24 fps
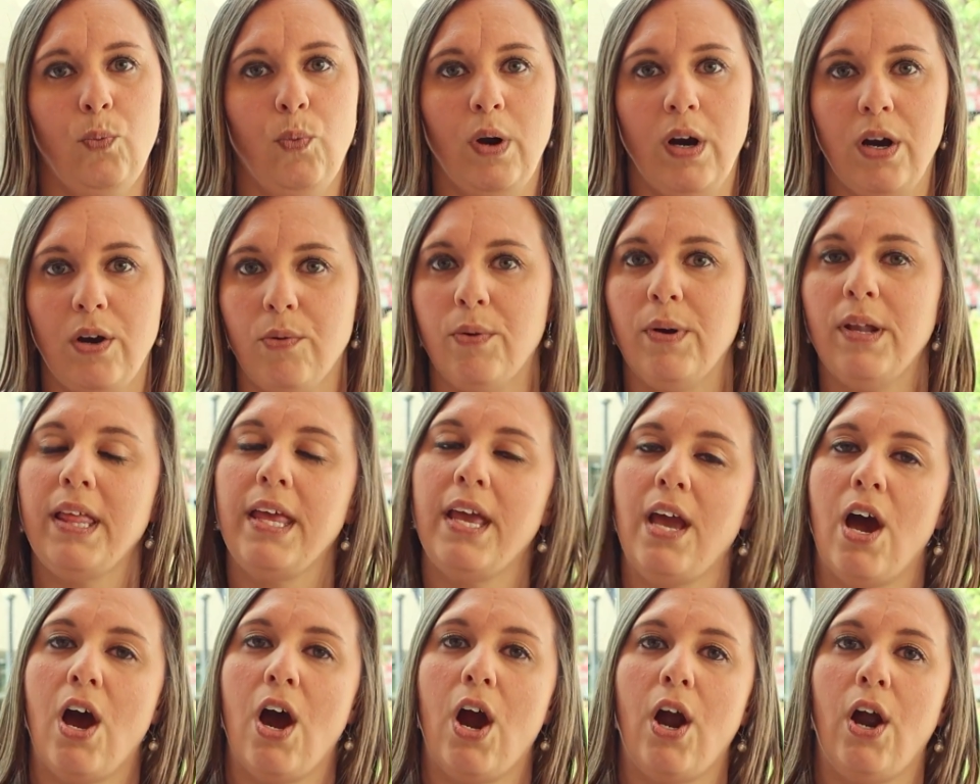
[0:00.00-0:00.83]
work
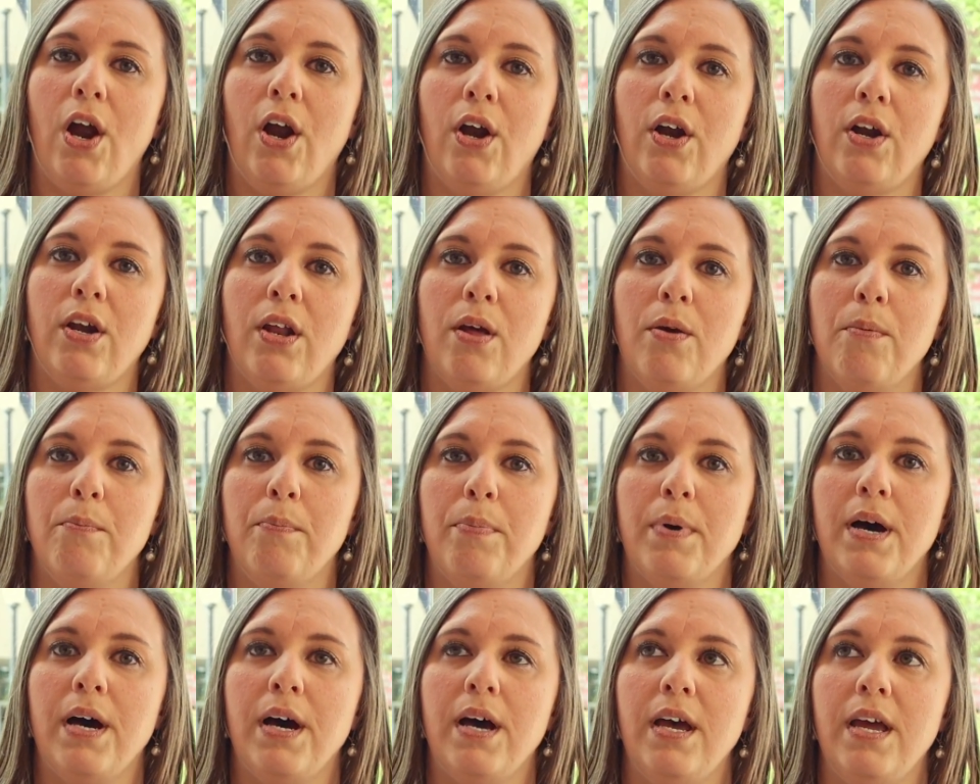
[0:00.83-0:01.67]
really hard,
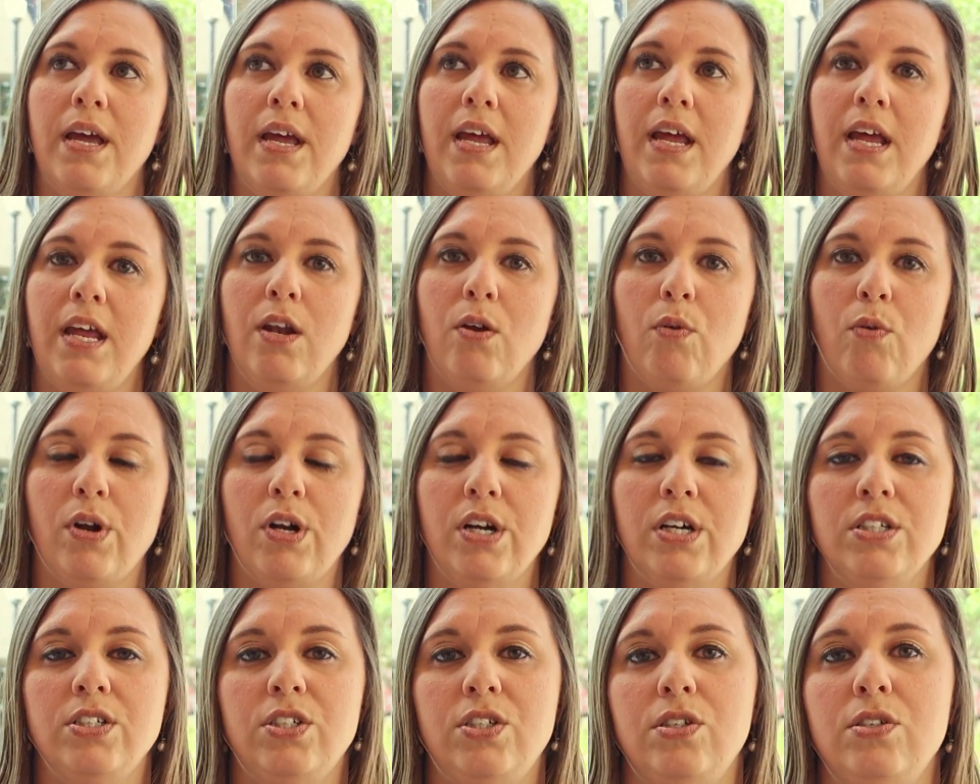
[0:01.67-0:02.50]
but in
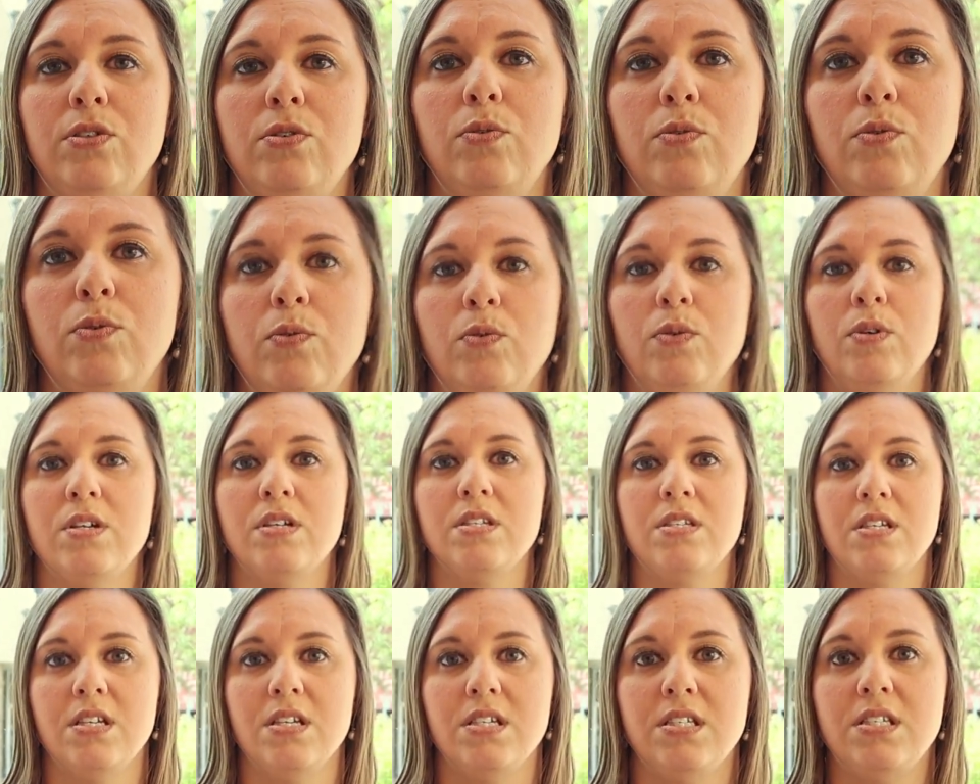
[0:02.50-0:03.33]
order to
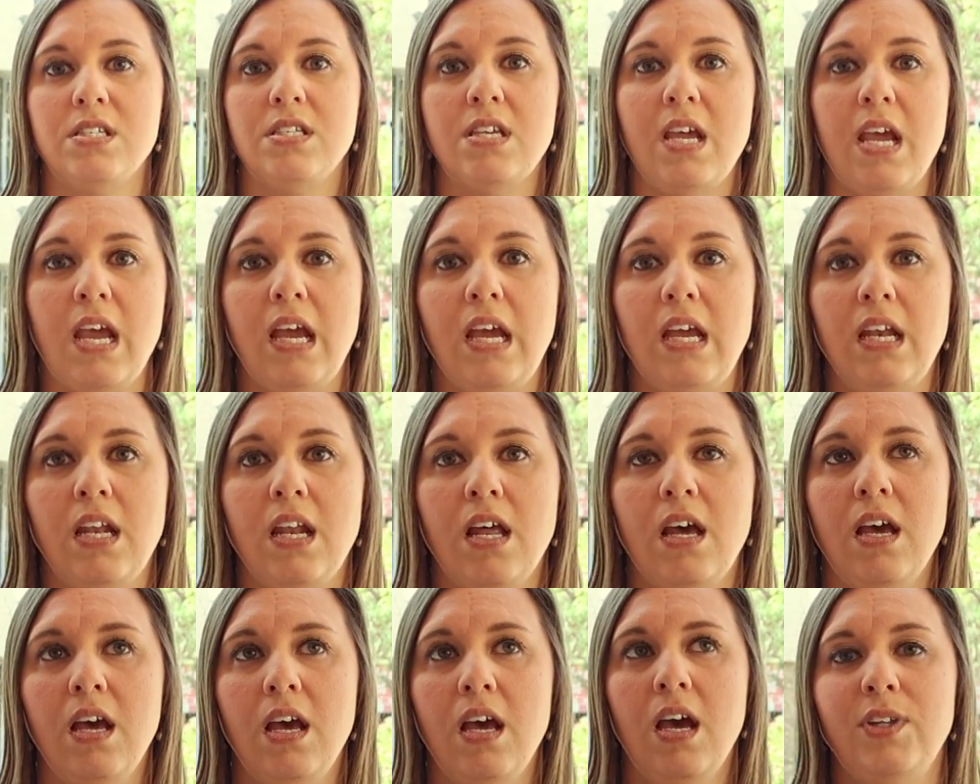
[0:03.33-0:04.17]
sustain
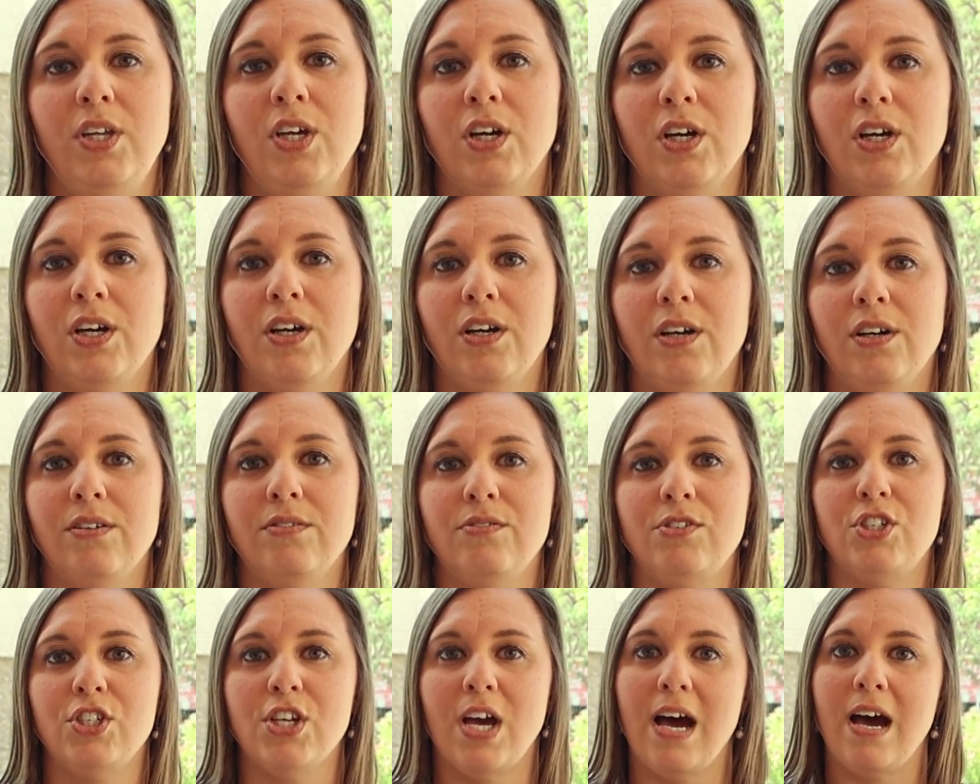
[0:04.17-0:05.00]
your
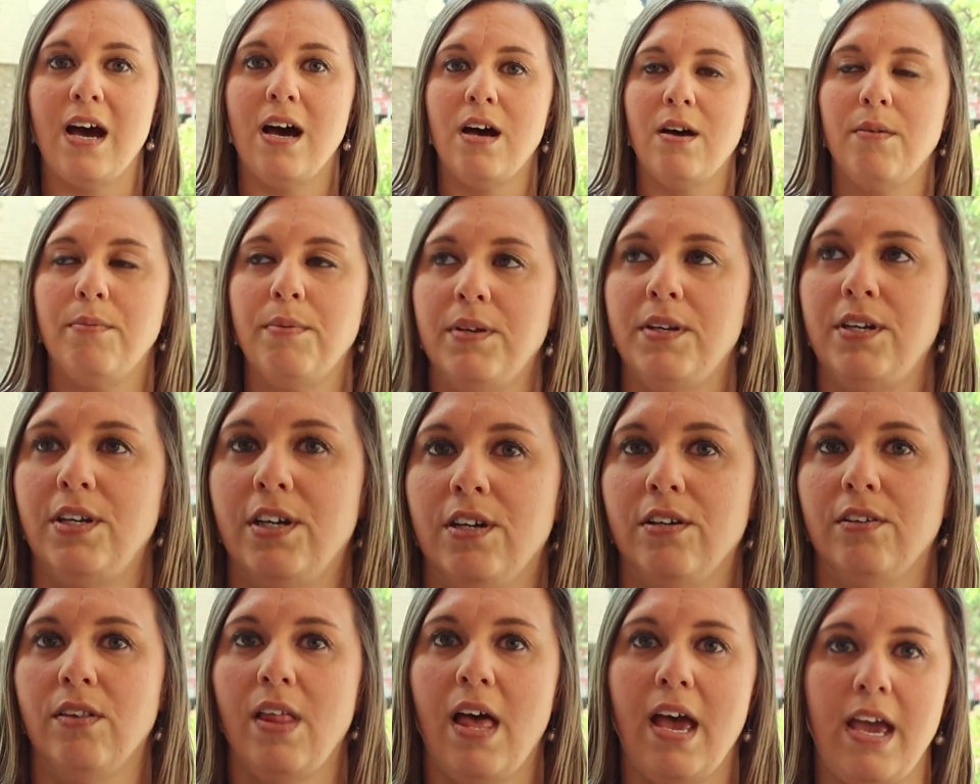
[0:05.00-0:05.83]
job and
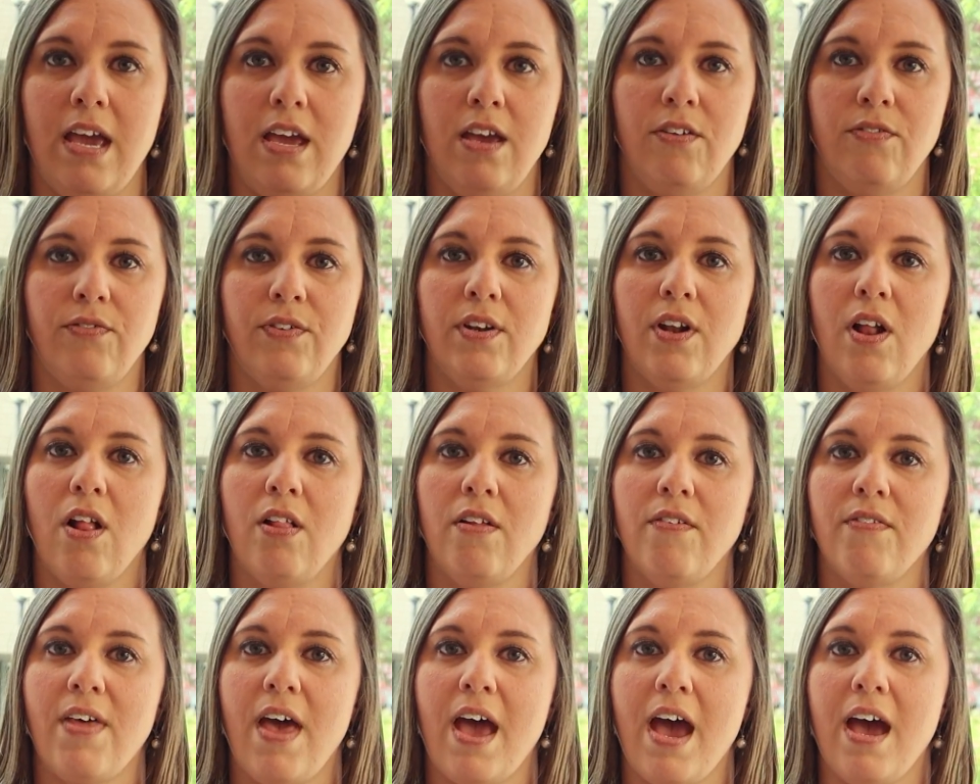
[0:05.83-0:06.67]
your life and
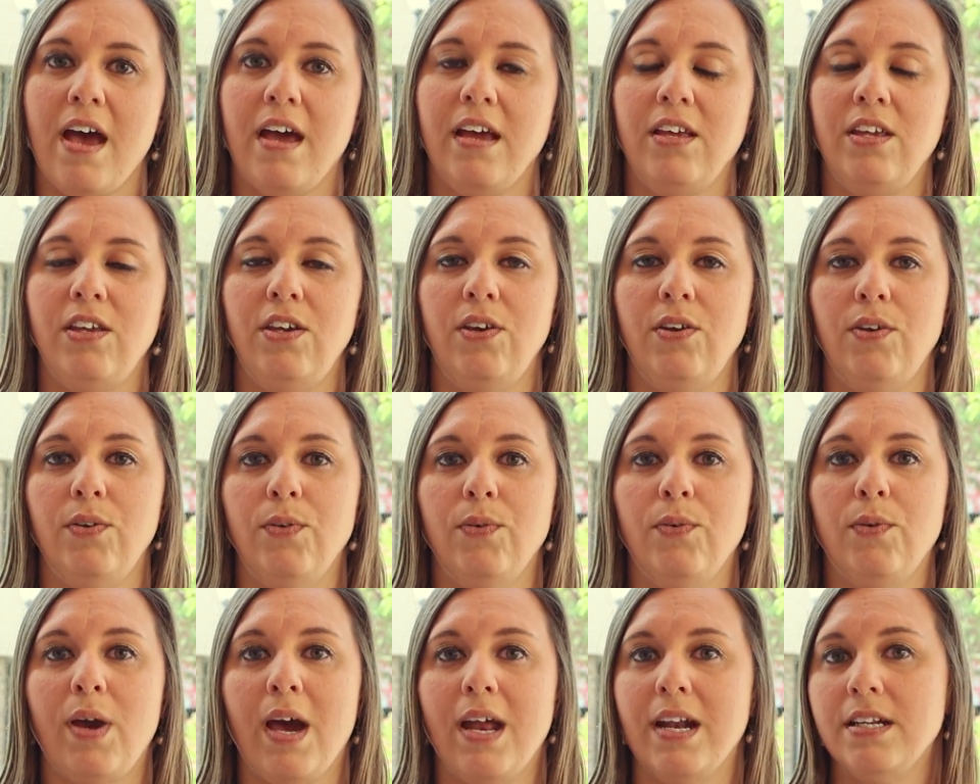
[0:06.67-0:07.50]
all that,
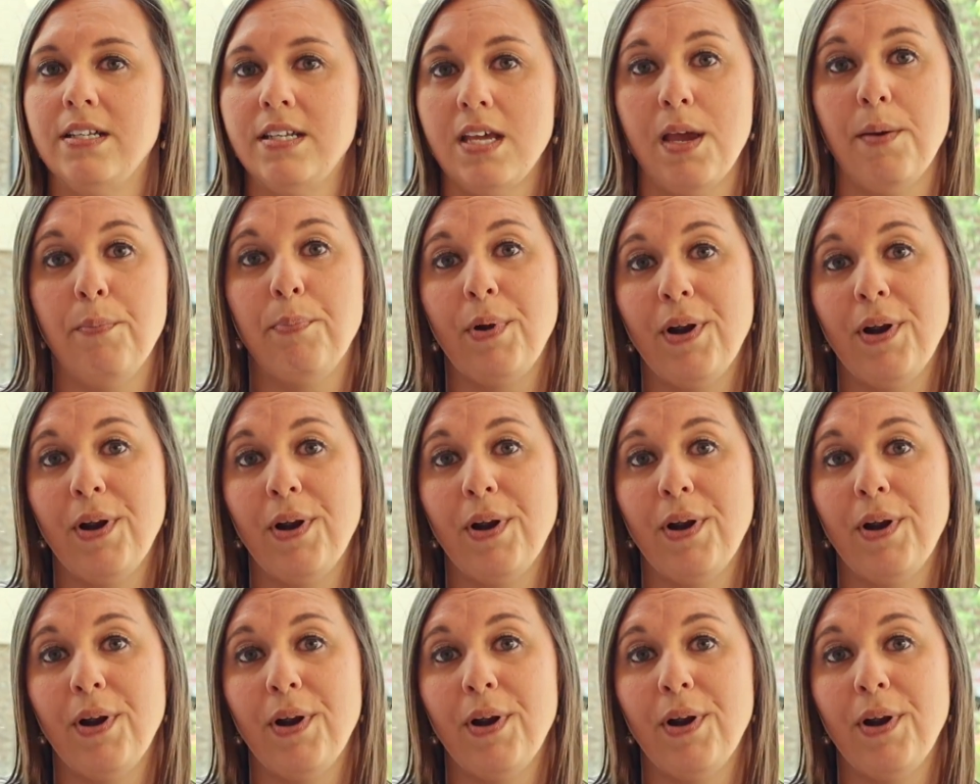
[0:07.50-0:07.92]
you gotta take